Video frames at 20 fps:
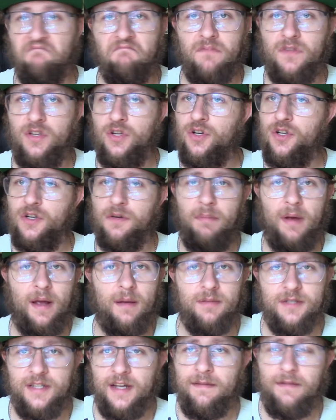you should be
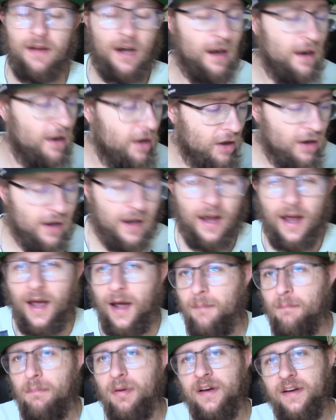able to have a long
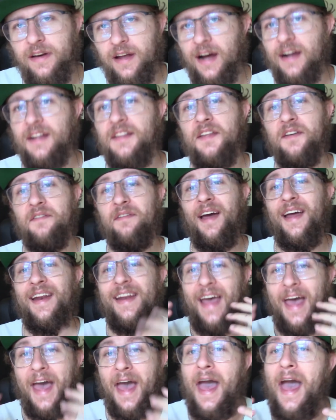and productive and
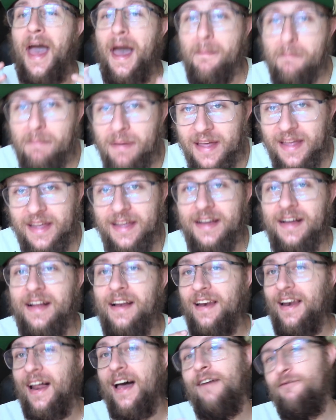happy
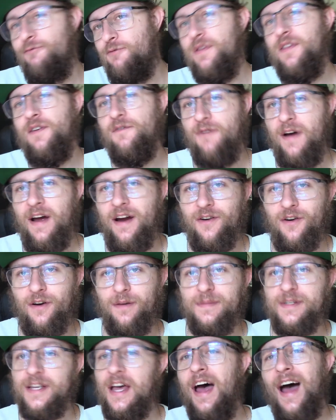life with your
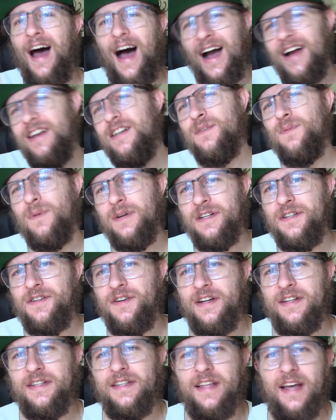firearms. I just want to
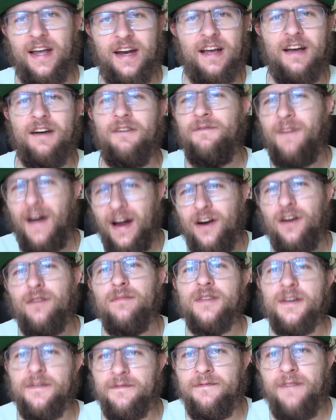stress that firearms
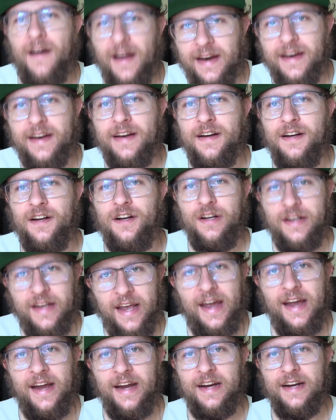are fun,
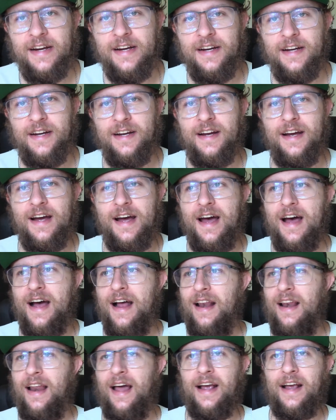okay?
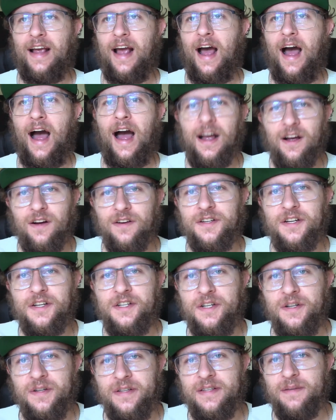Like, I got to
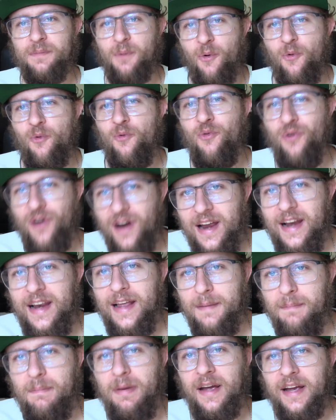shoot some really
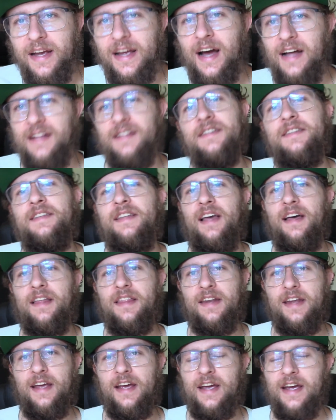big guns the other
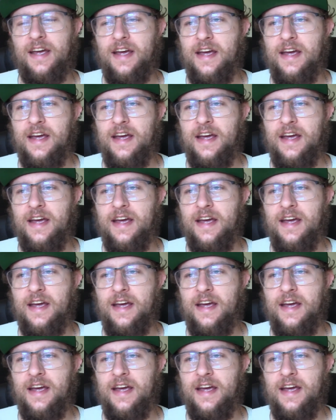day